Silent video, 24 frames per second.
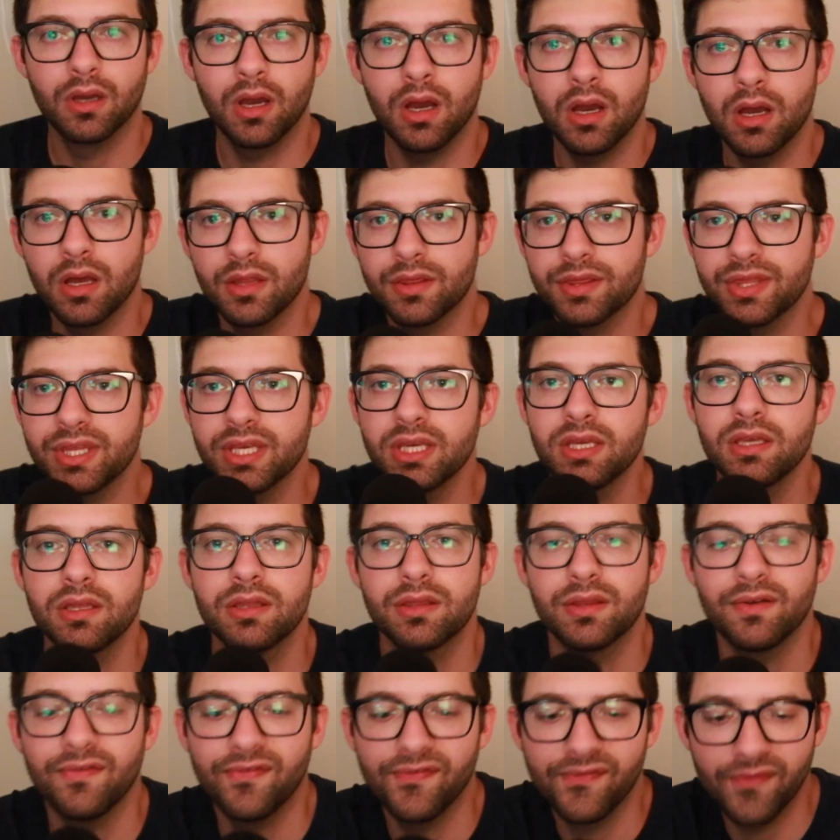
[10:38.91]

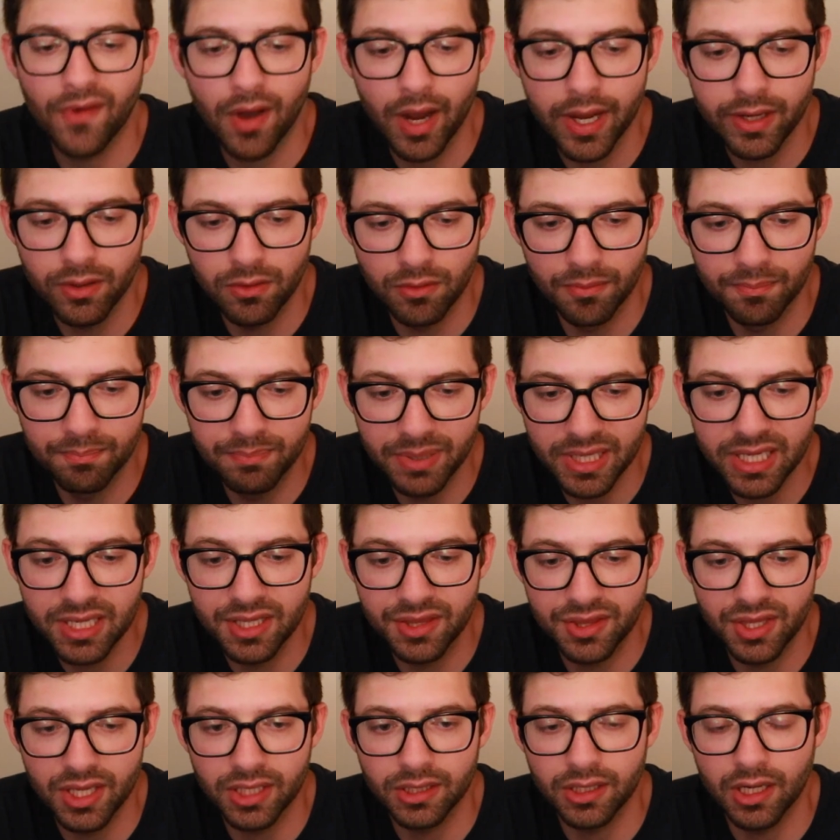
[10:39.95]
The final big
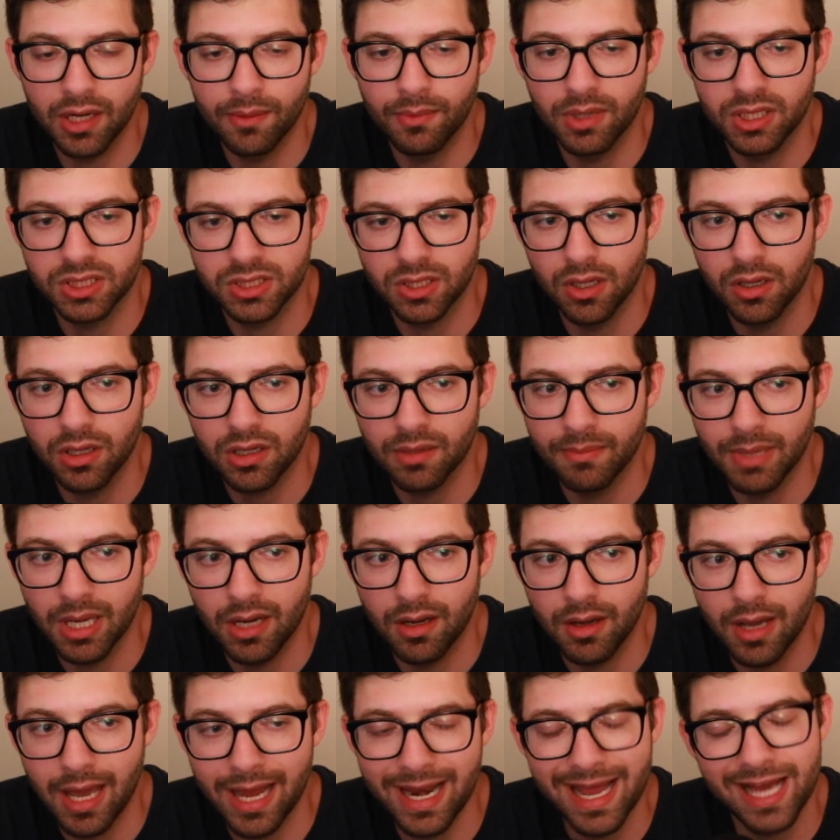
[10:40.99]
thing that I want to talk
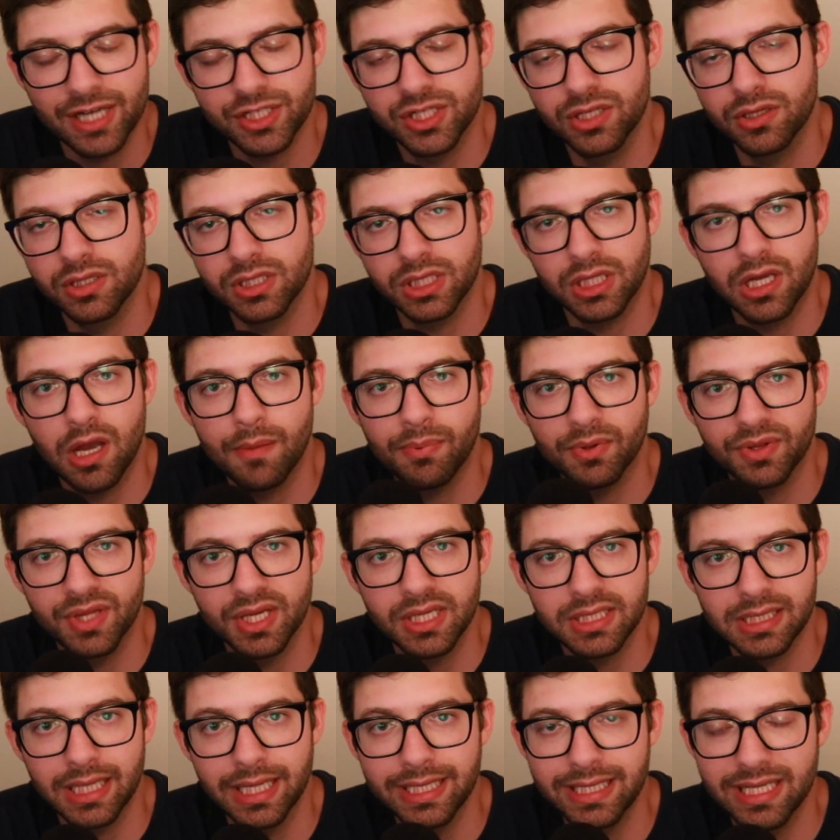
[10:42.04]
about, and actually there's a couple
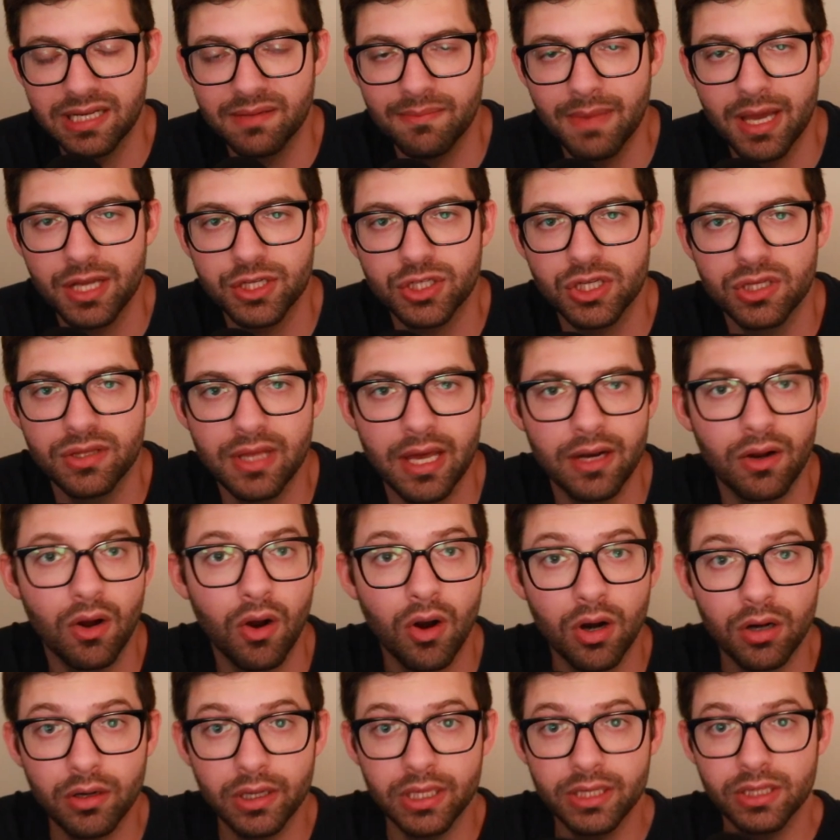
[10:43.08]
things that I didn't mention that
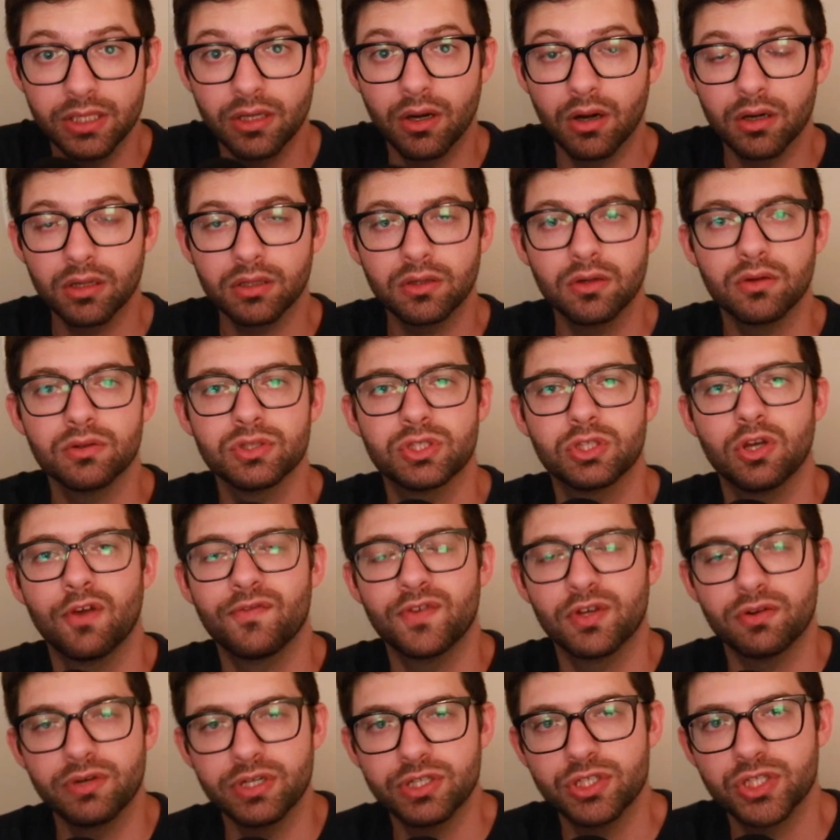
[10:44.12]
are in the article. So if
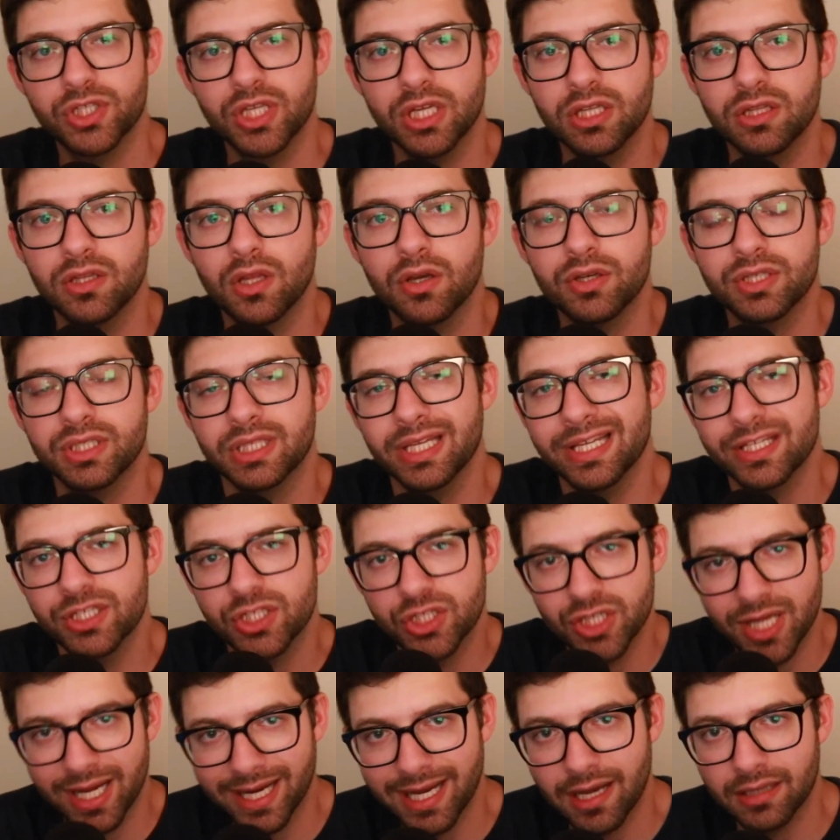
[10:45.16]
you're interested in those things,
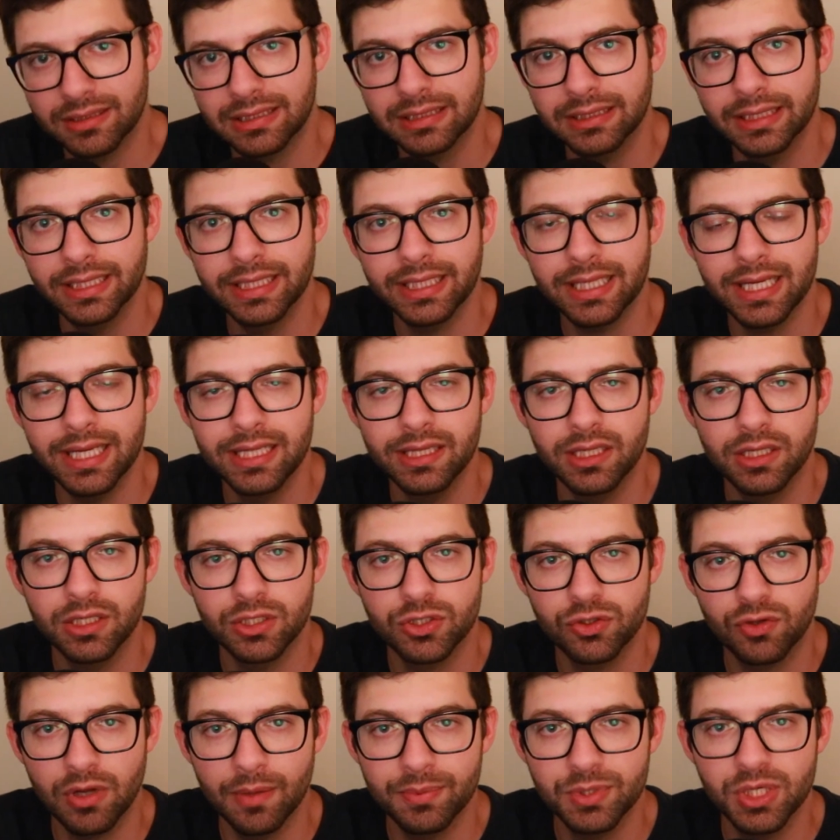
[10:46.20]
check out the link in the
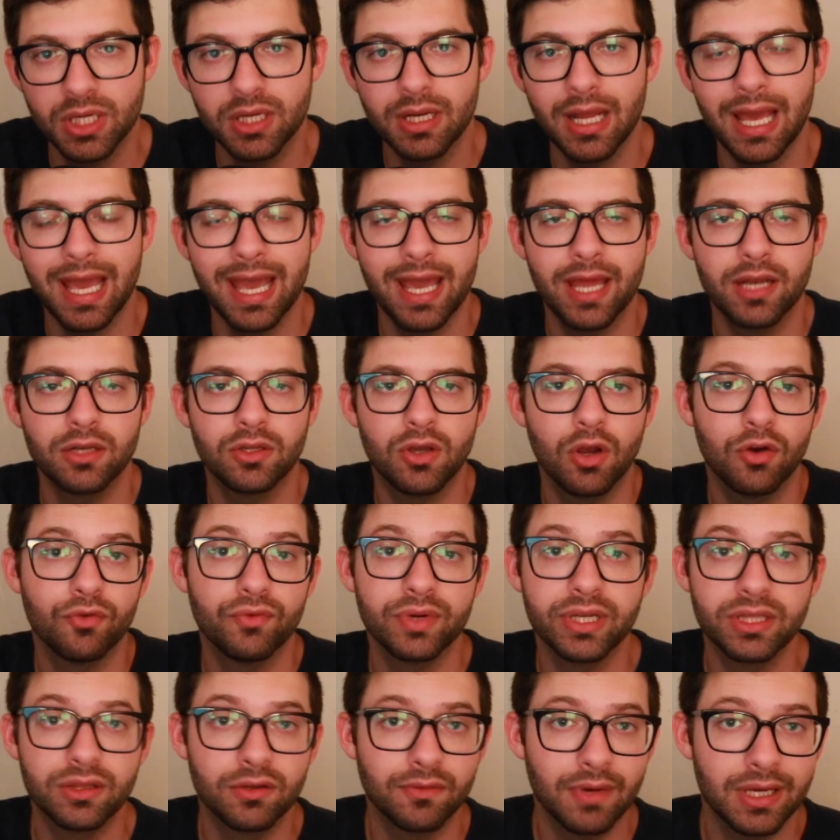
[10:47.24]
description and go
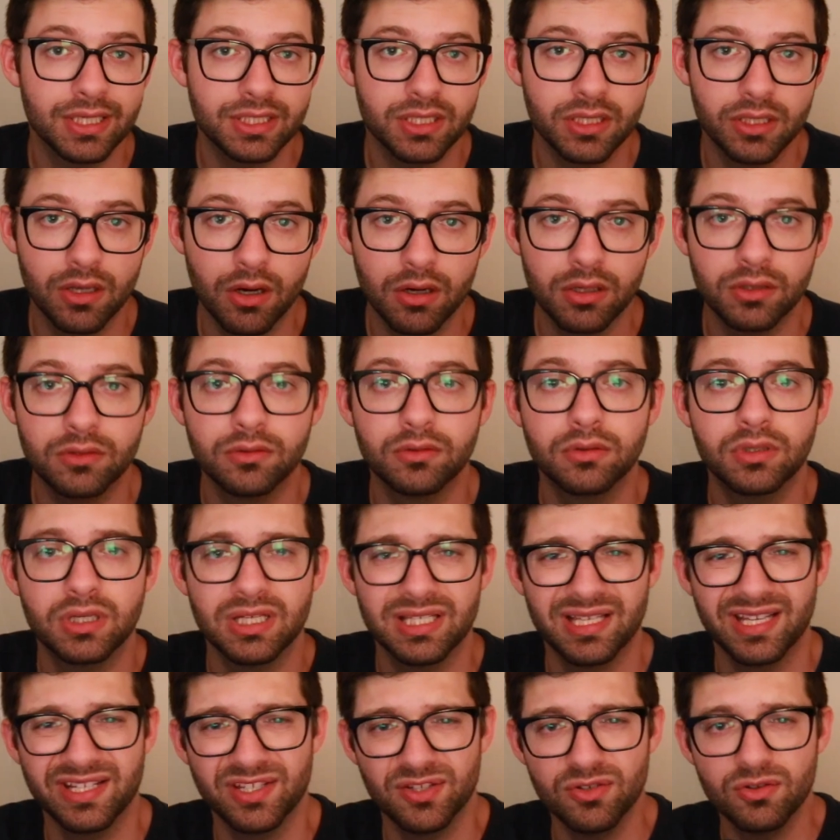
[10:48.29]
read the rest of the article,
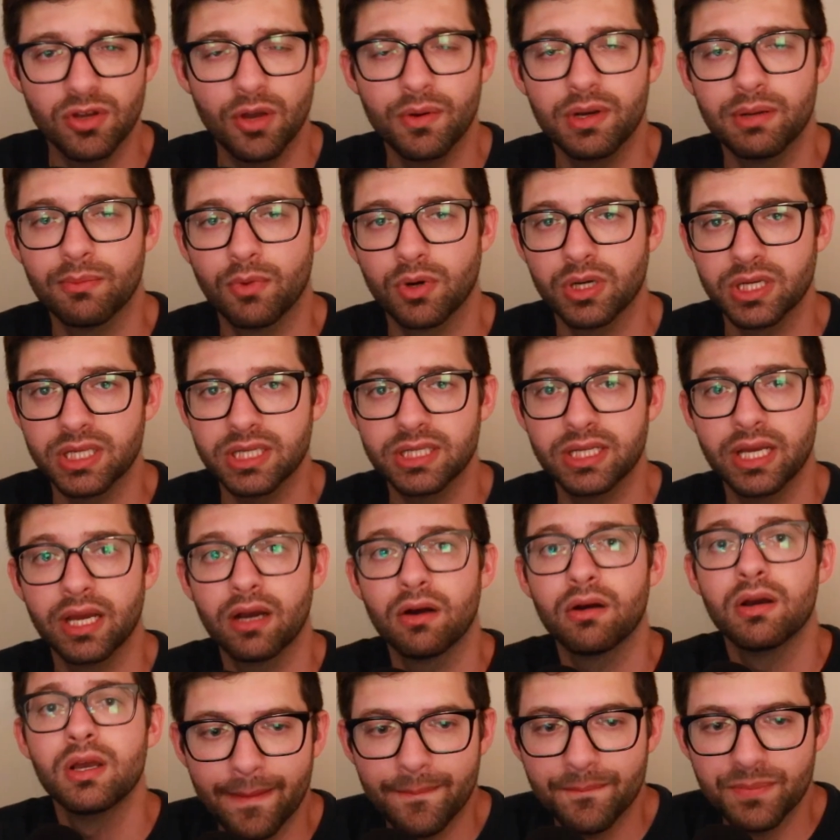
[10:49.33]
because I do go into more
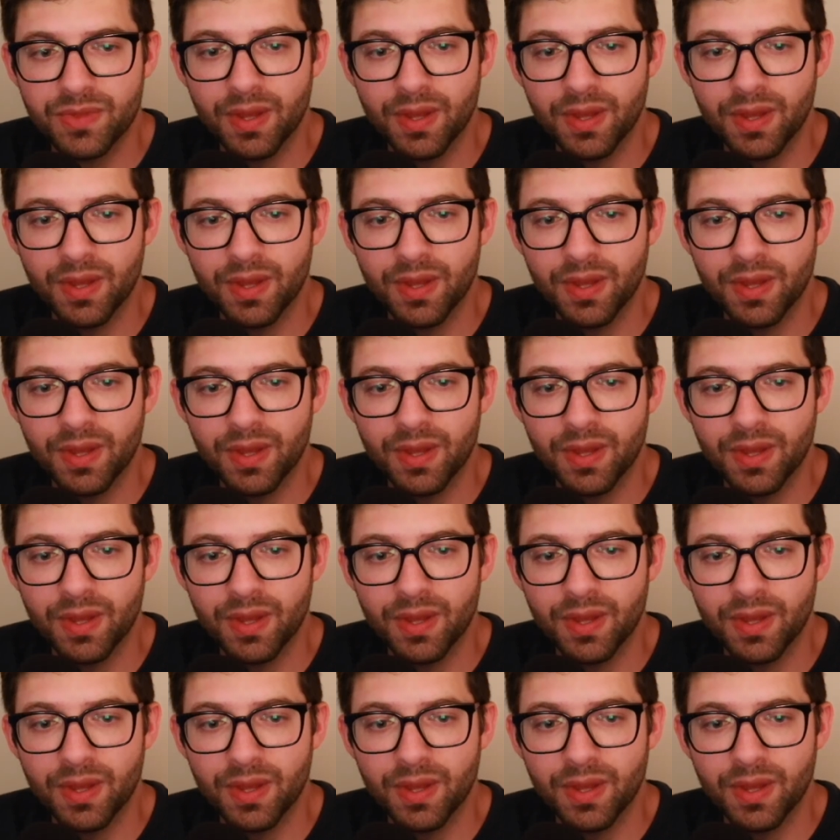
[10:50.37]
detail.